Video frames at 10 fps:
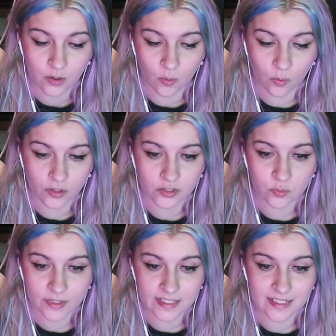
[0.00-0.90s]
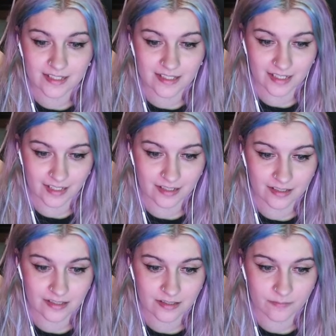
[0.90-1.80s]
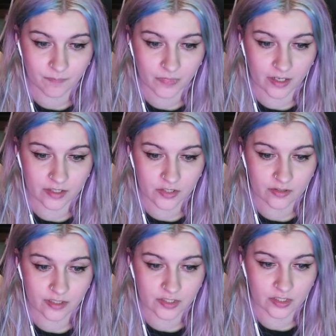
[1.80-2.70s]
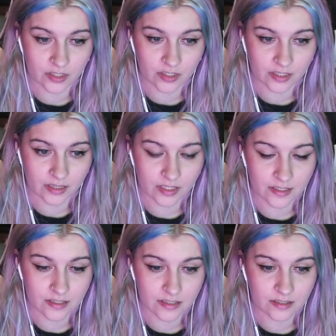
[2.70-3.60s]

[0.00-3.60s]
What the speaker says: or 26. Actually, I should look at this.